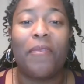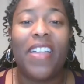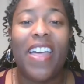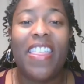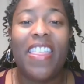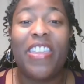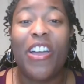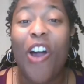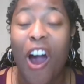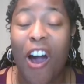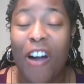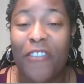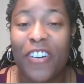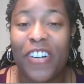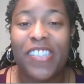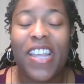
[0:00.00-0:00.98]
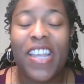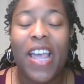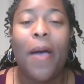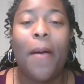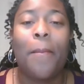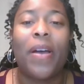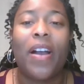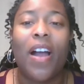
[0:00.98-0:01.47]
their offers.
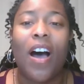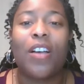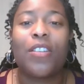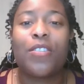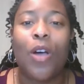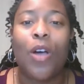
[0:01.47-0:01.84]
But also,